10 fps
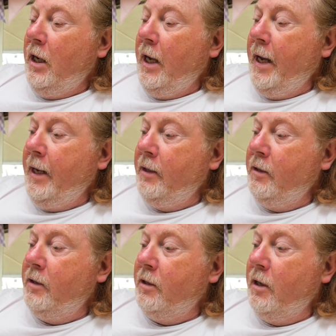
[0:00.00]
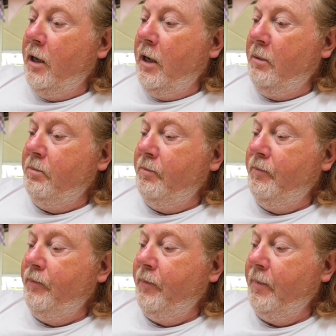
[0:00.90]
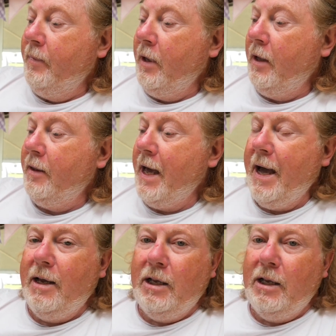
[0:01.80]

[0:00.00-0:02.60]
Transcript: and um, that